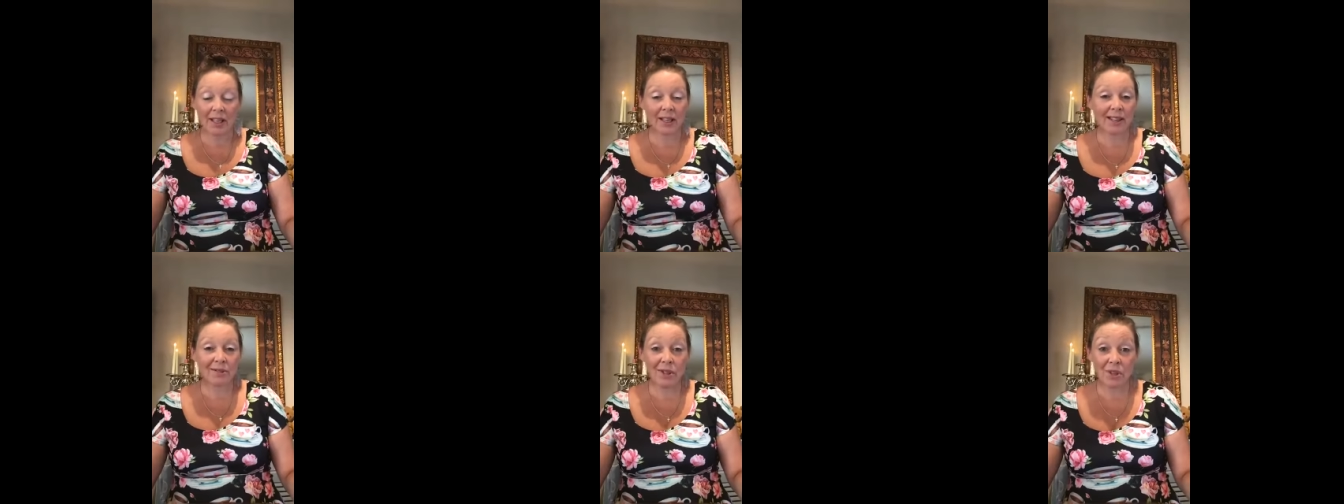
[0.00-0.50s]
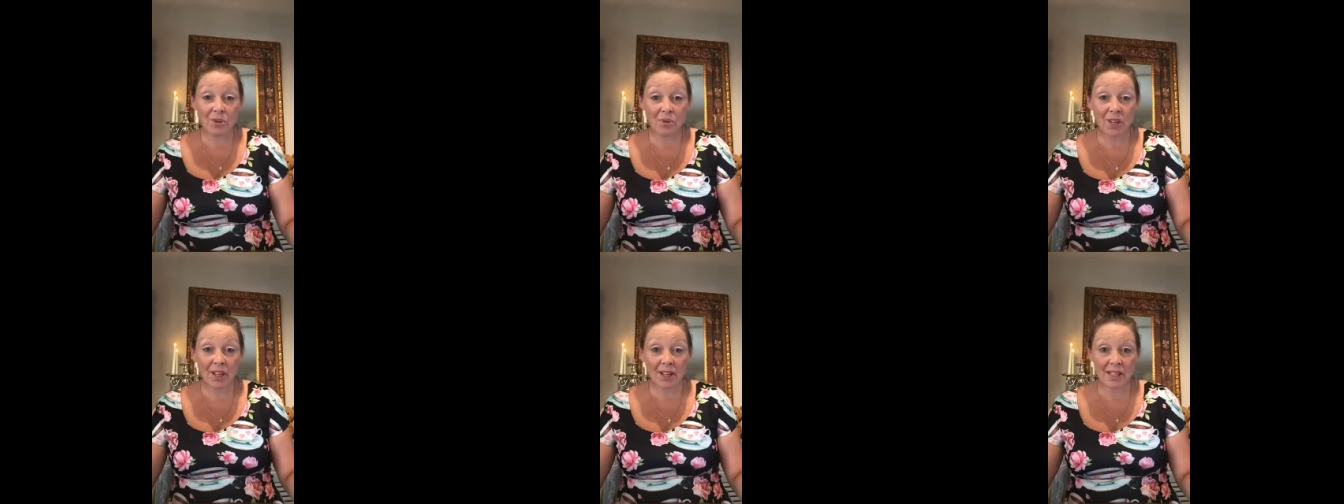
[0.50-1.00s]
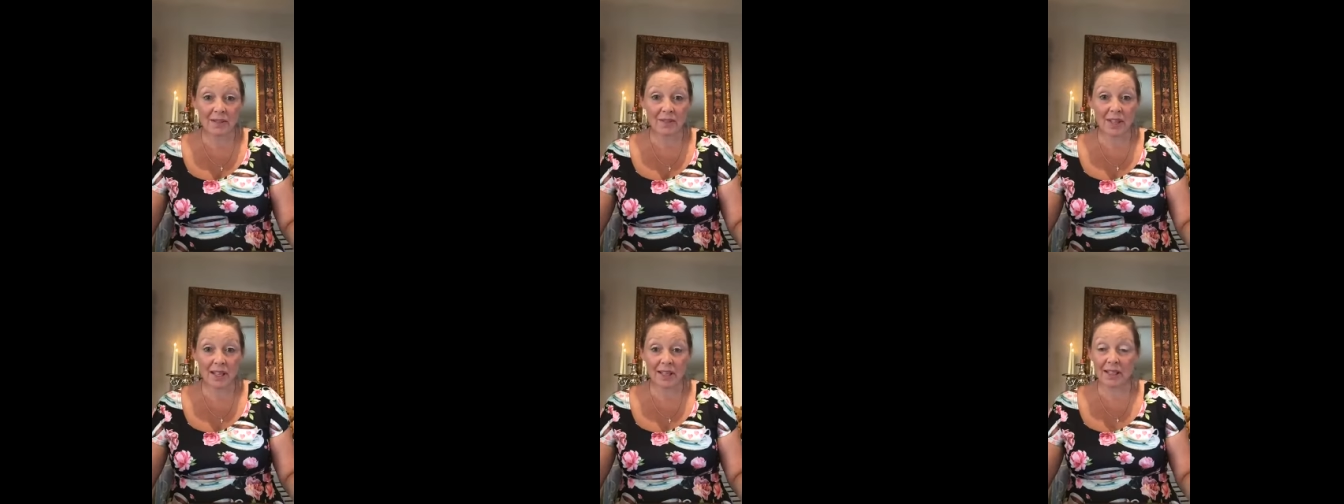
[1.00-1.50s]
you can learn how to do
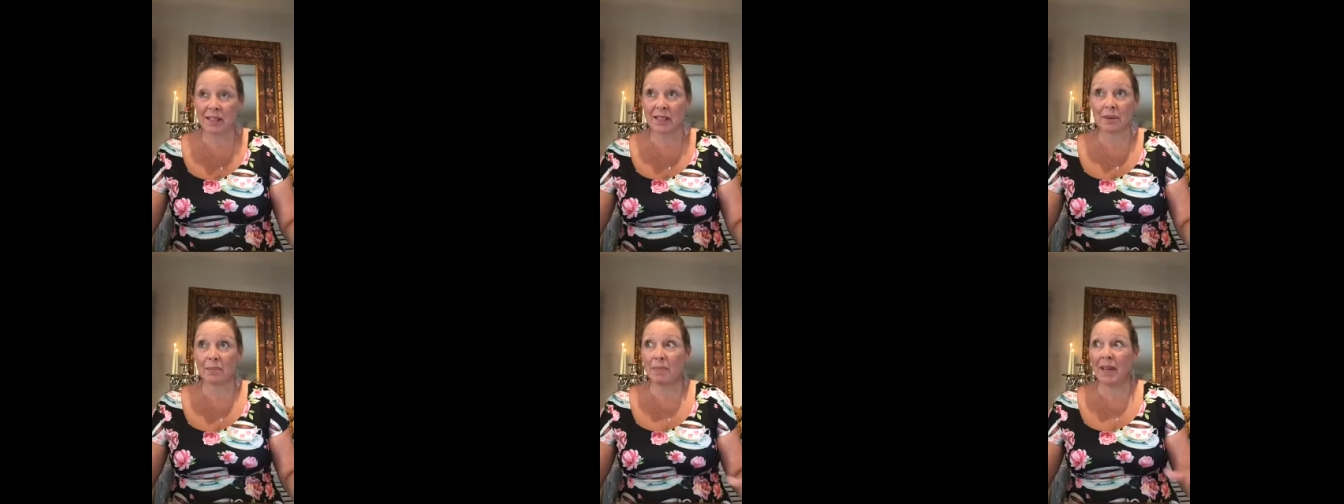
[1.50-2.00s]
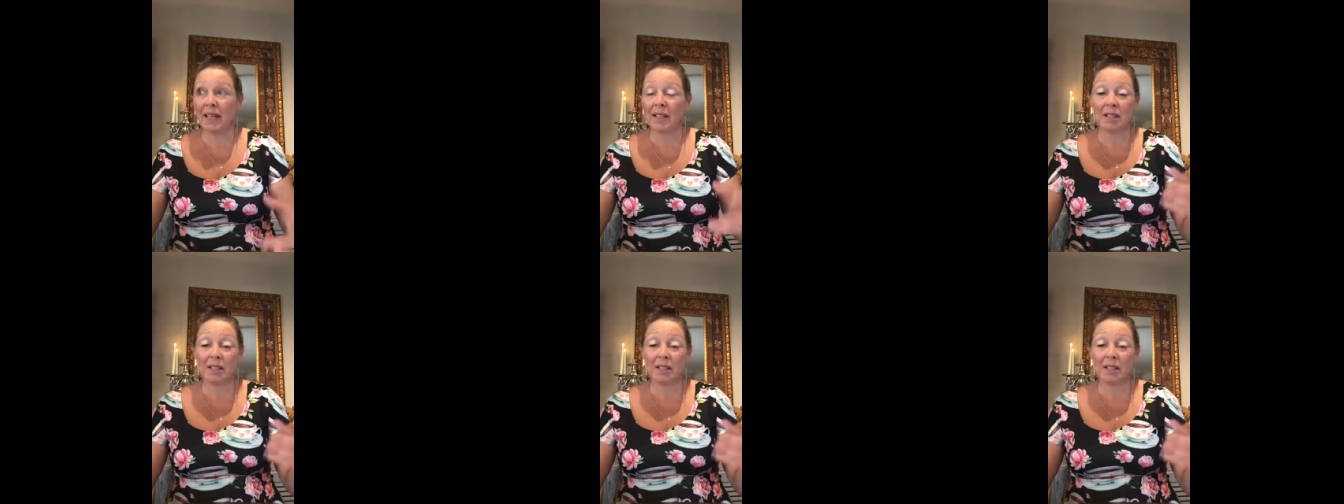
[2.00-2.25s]
all kinds of things,